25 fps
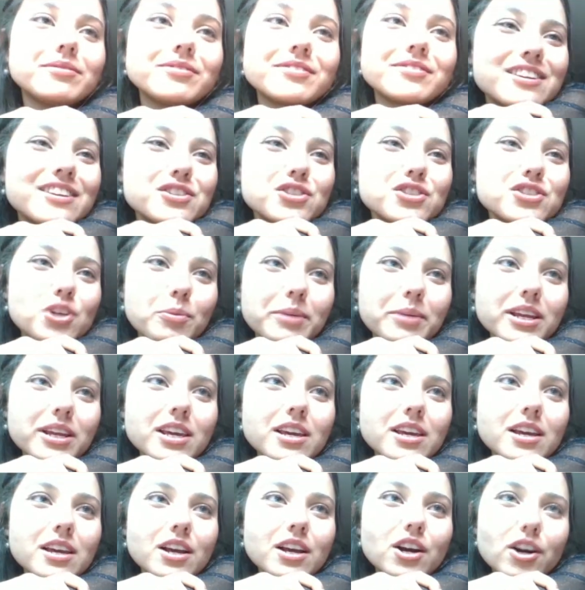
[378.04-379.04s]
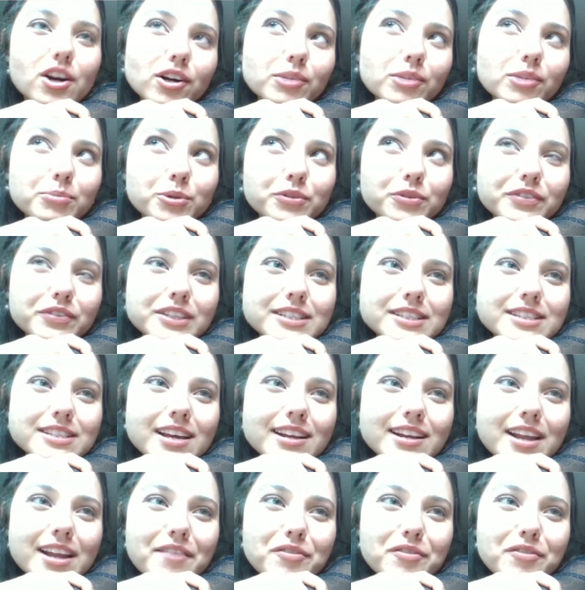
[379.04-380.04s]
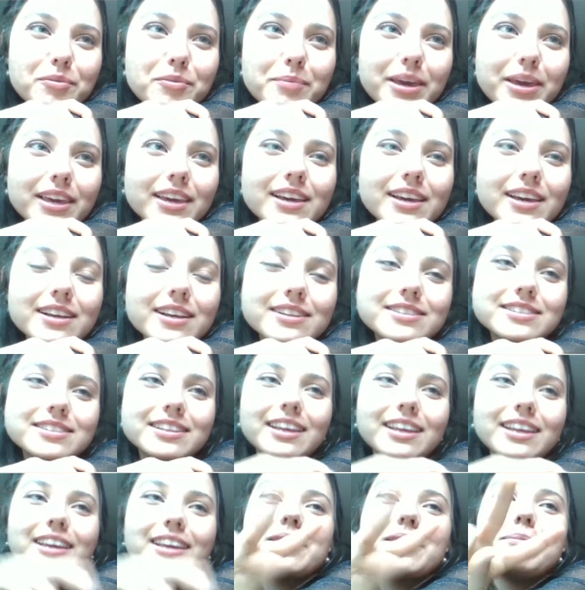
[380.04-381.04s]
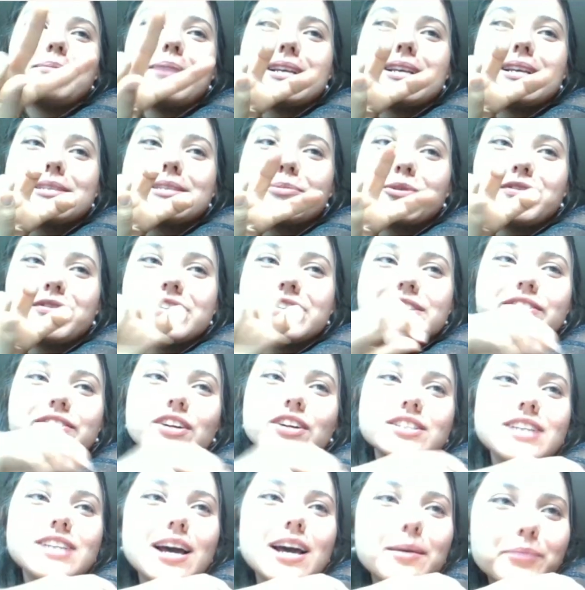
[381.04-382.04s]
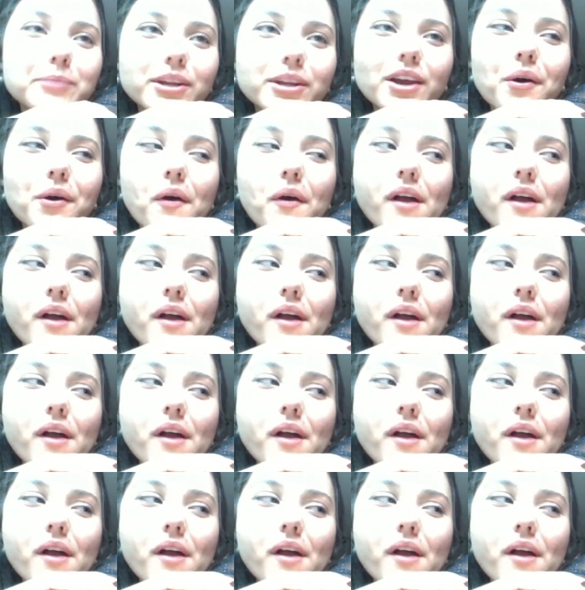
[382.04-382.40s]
so many girl movies that never make it to like the best movies of all time, you know?